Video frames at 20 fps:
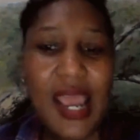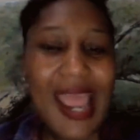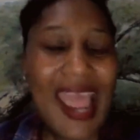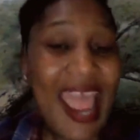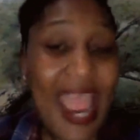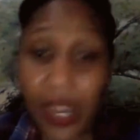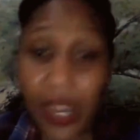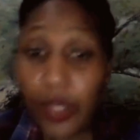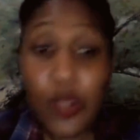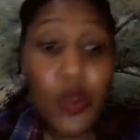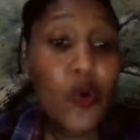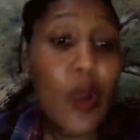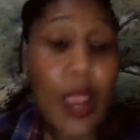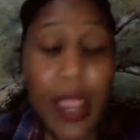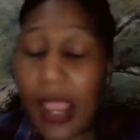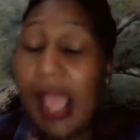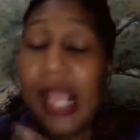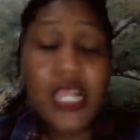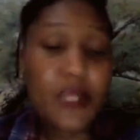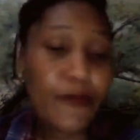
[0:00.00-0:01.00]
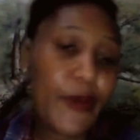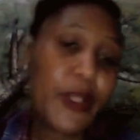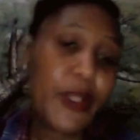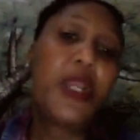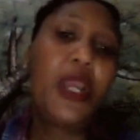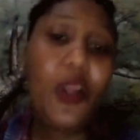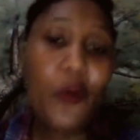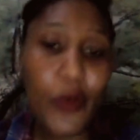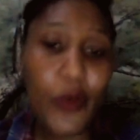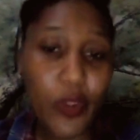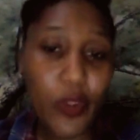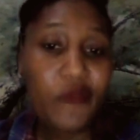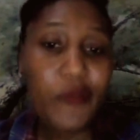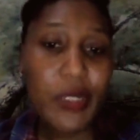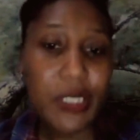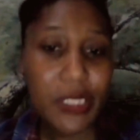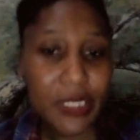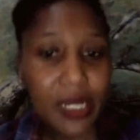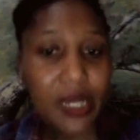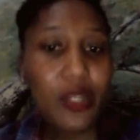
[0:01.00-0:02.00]
And you, especially when you've
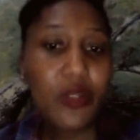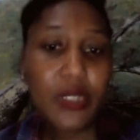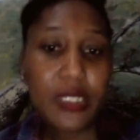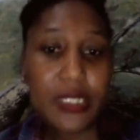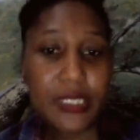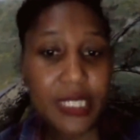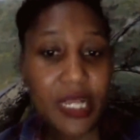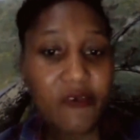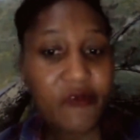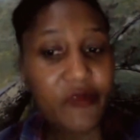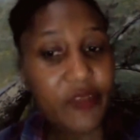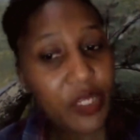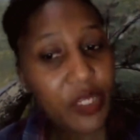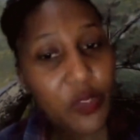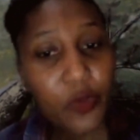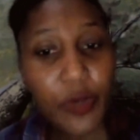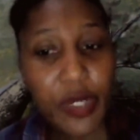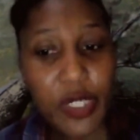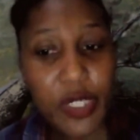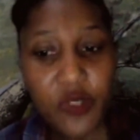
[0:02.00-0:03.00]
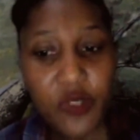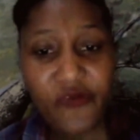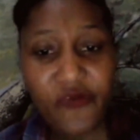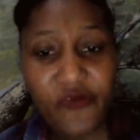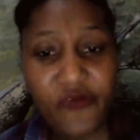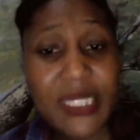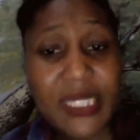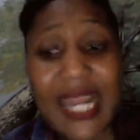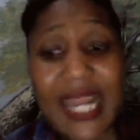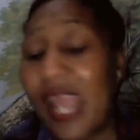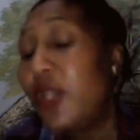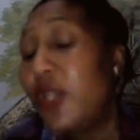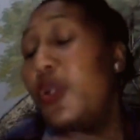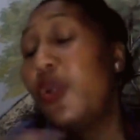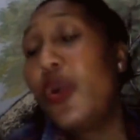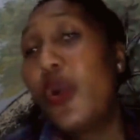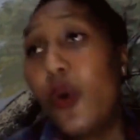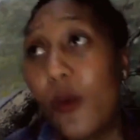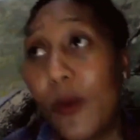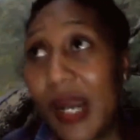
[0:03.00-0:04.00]
been telling yourself that you're going to fix it. And you
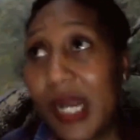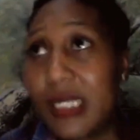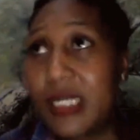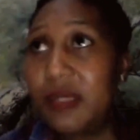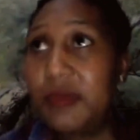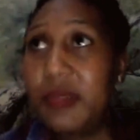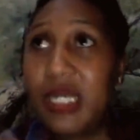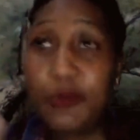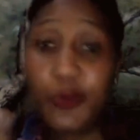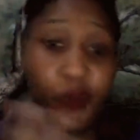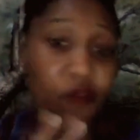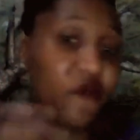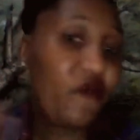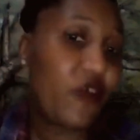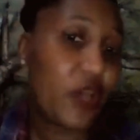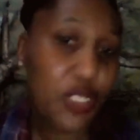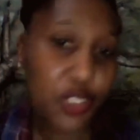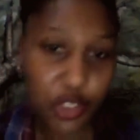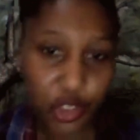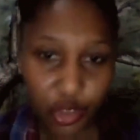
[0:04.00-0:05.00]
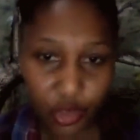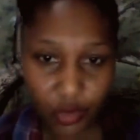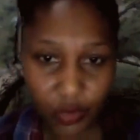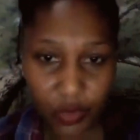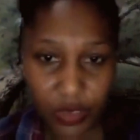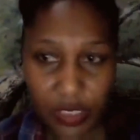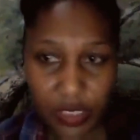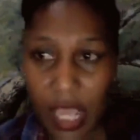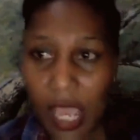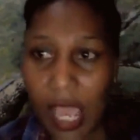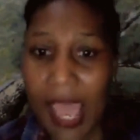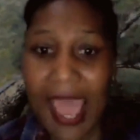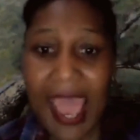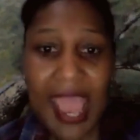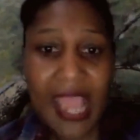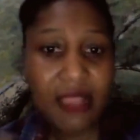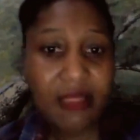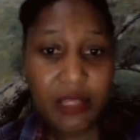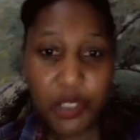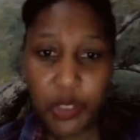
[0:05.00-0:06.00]
know what? Sometimes we fix shoes,
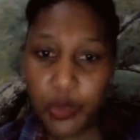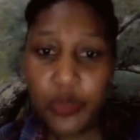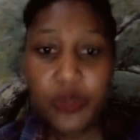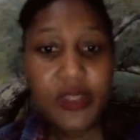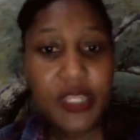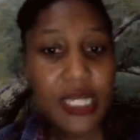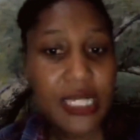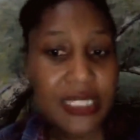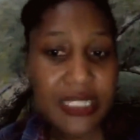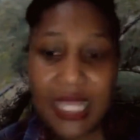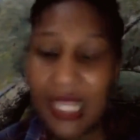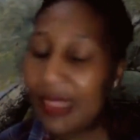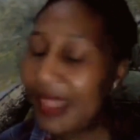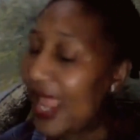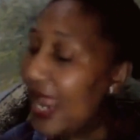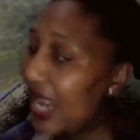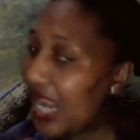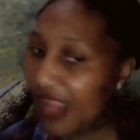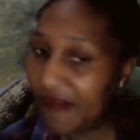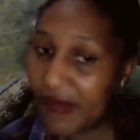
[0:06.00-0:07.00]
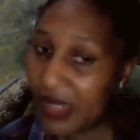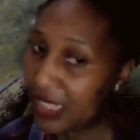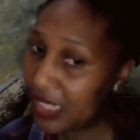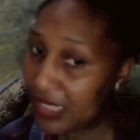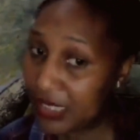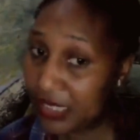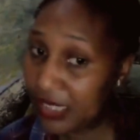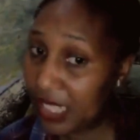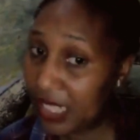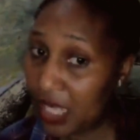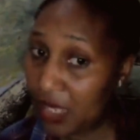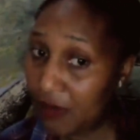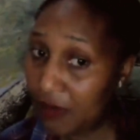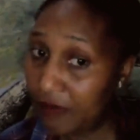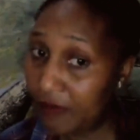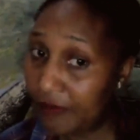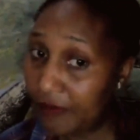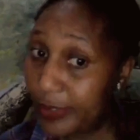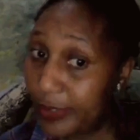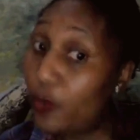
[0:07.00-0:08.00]
and the truth is that they're never the same.
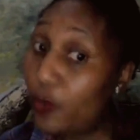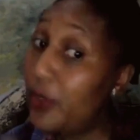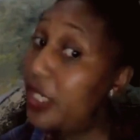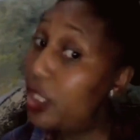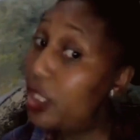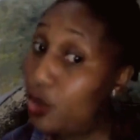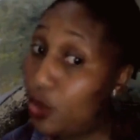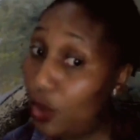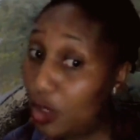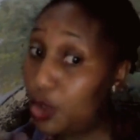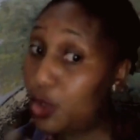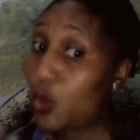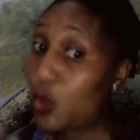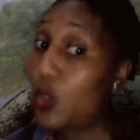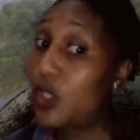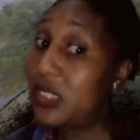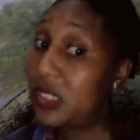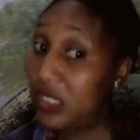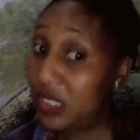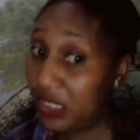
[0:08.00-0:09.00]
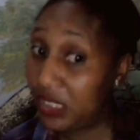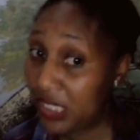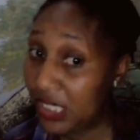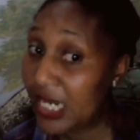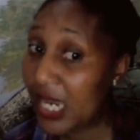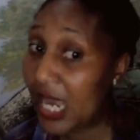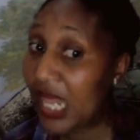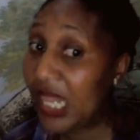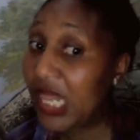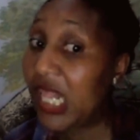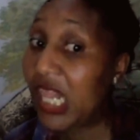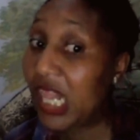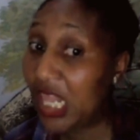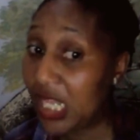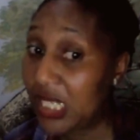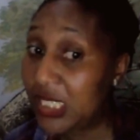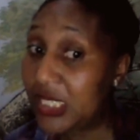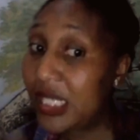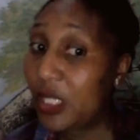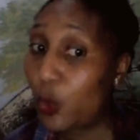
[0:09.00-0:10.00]
So we need to also consider the
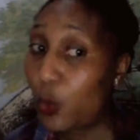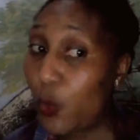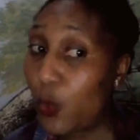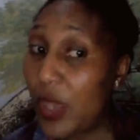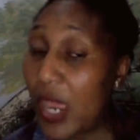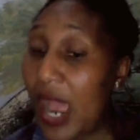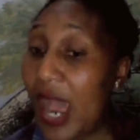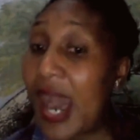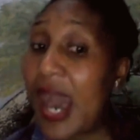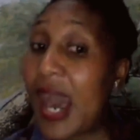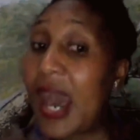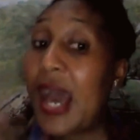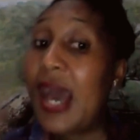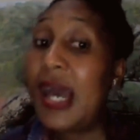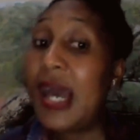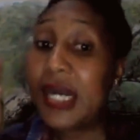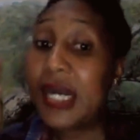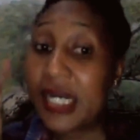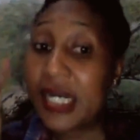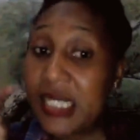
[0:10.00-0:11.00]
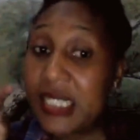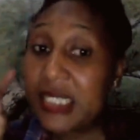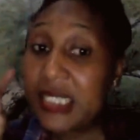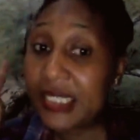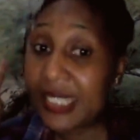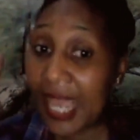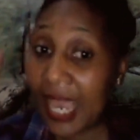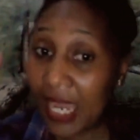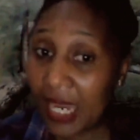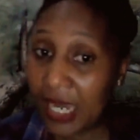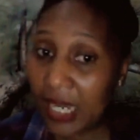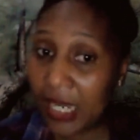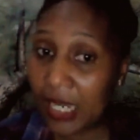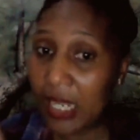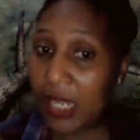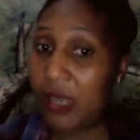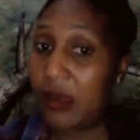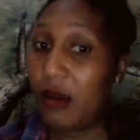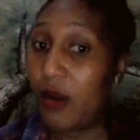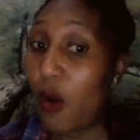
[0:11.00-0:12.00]
things that we are
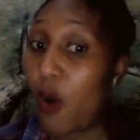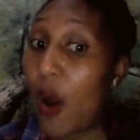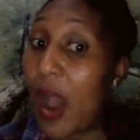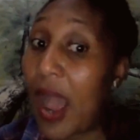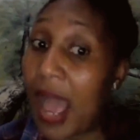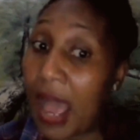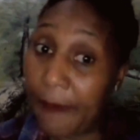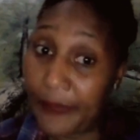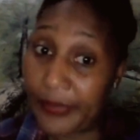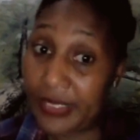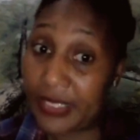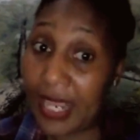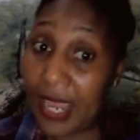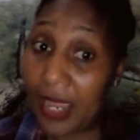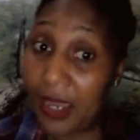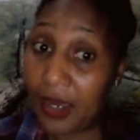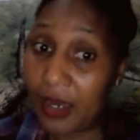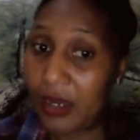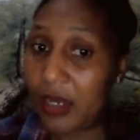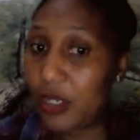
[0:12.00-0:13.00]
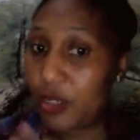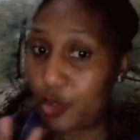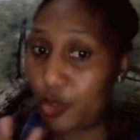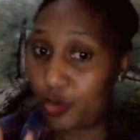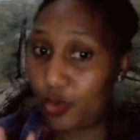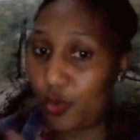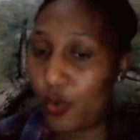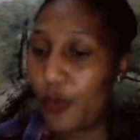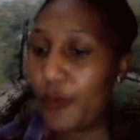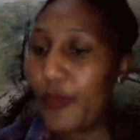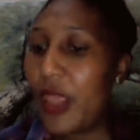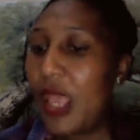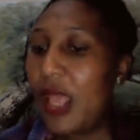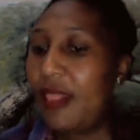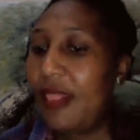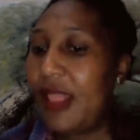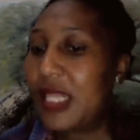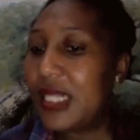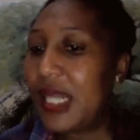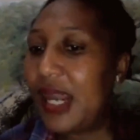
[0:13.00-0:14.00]
recycling or upcycling. So
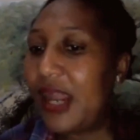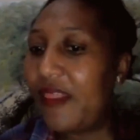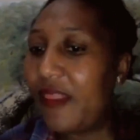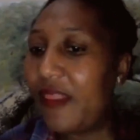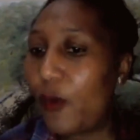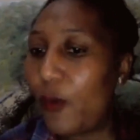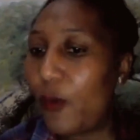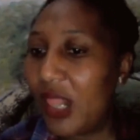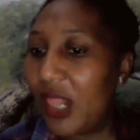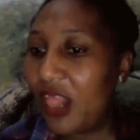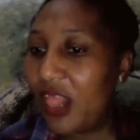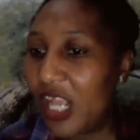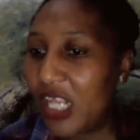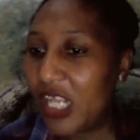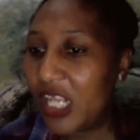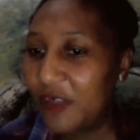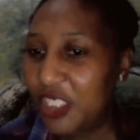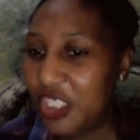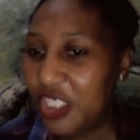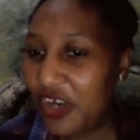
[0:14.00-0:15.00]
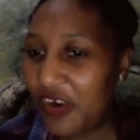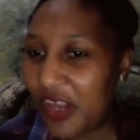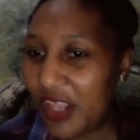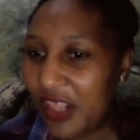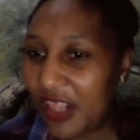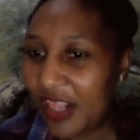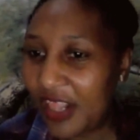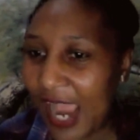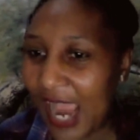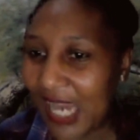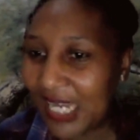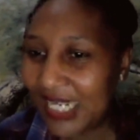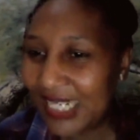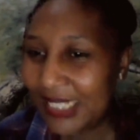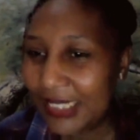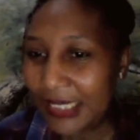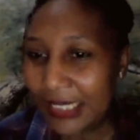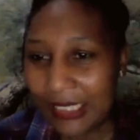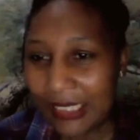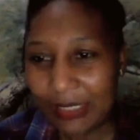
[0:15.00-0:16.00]
that's another one. Thanks for sharing that.
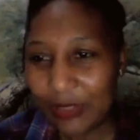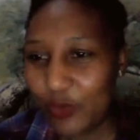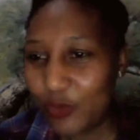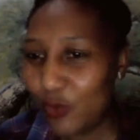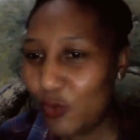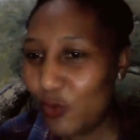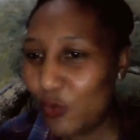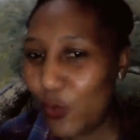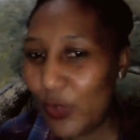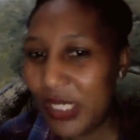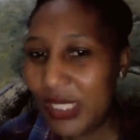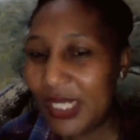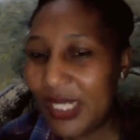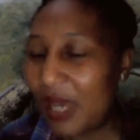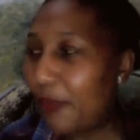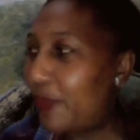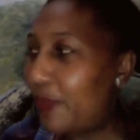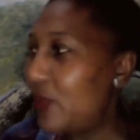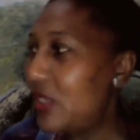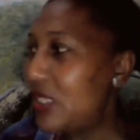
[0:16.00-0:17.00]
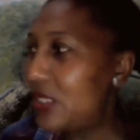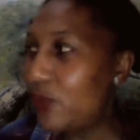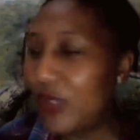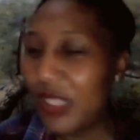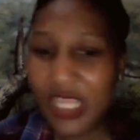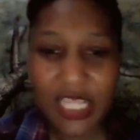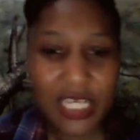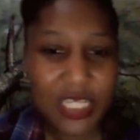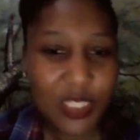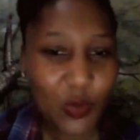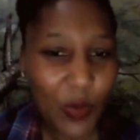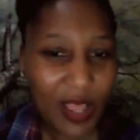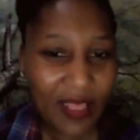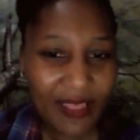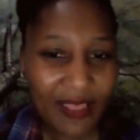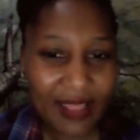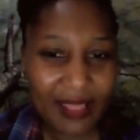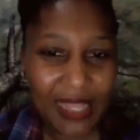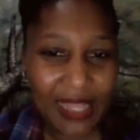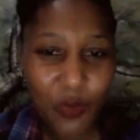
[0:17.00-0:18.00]
You winter boots, with this weather
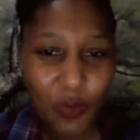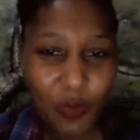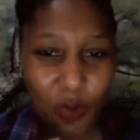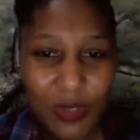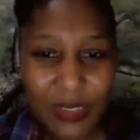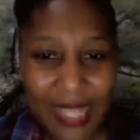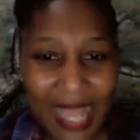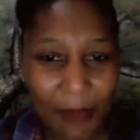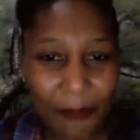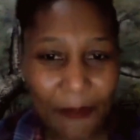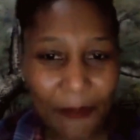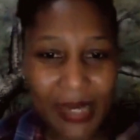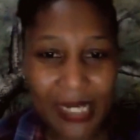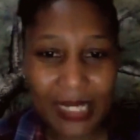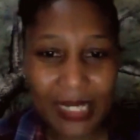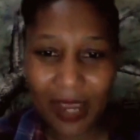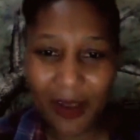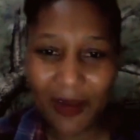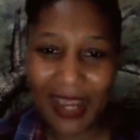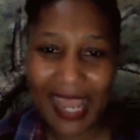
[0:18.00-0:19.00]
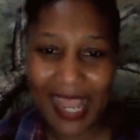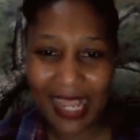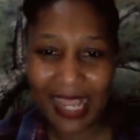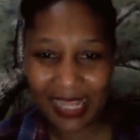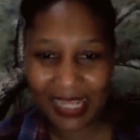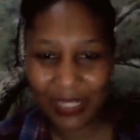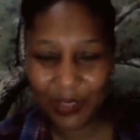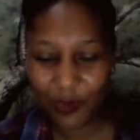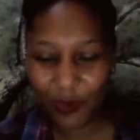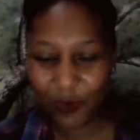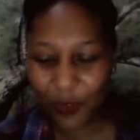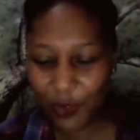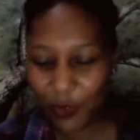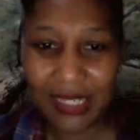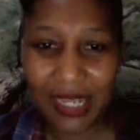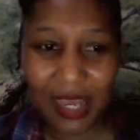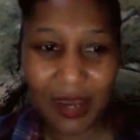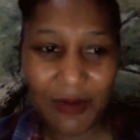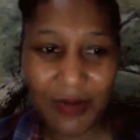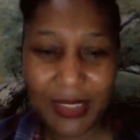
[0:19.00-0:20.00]
that goes up and down like this, also
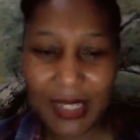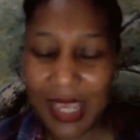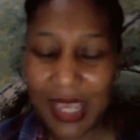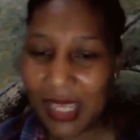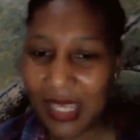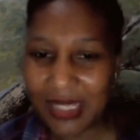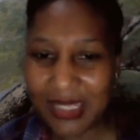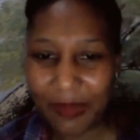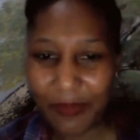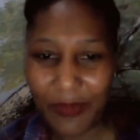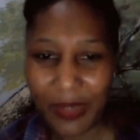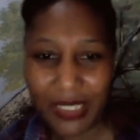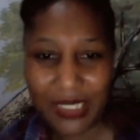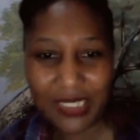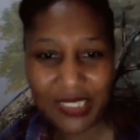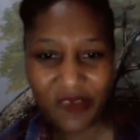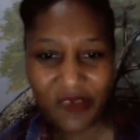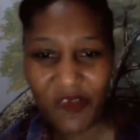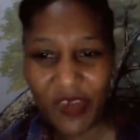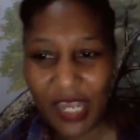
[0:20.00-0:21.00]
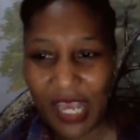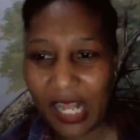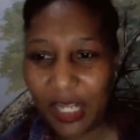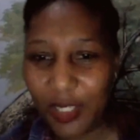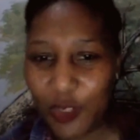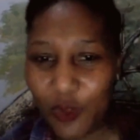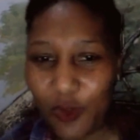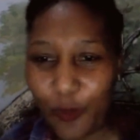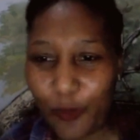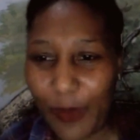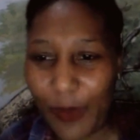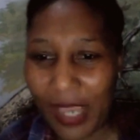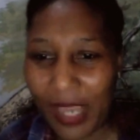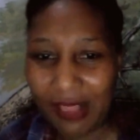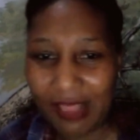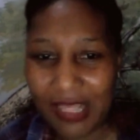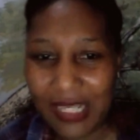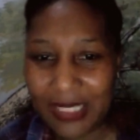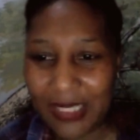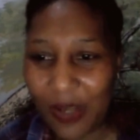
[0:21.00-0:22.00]
Gauteng, it's a bit difficult to pack
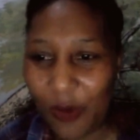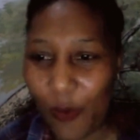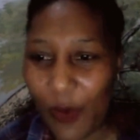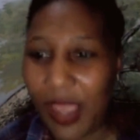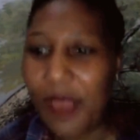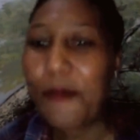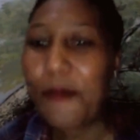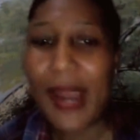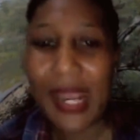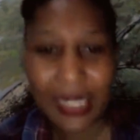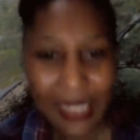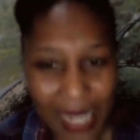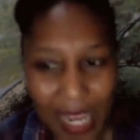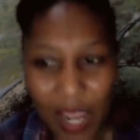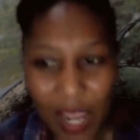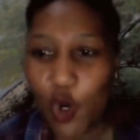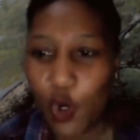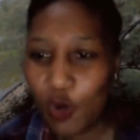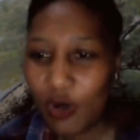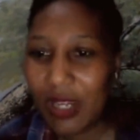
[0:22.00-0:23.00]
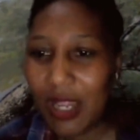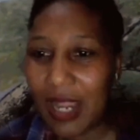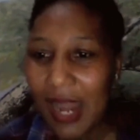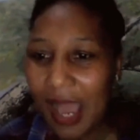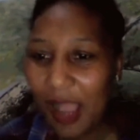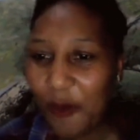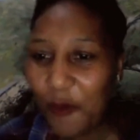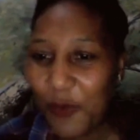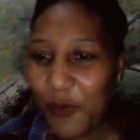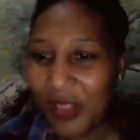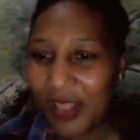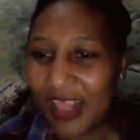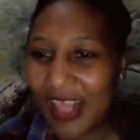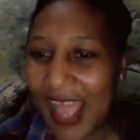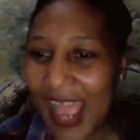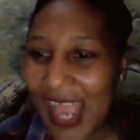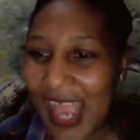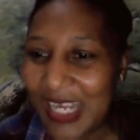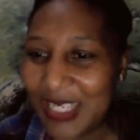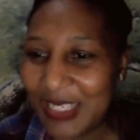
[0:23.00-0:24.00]
things away. But good luck with
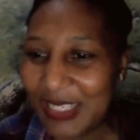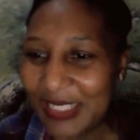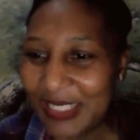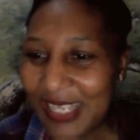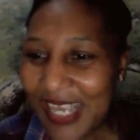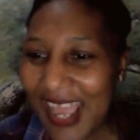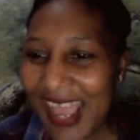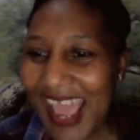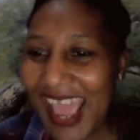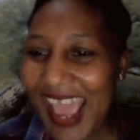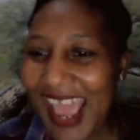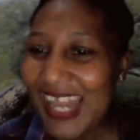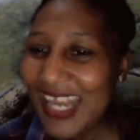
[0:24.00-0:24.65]
that. And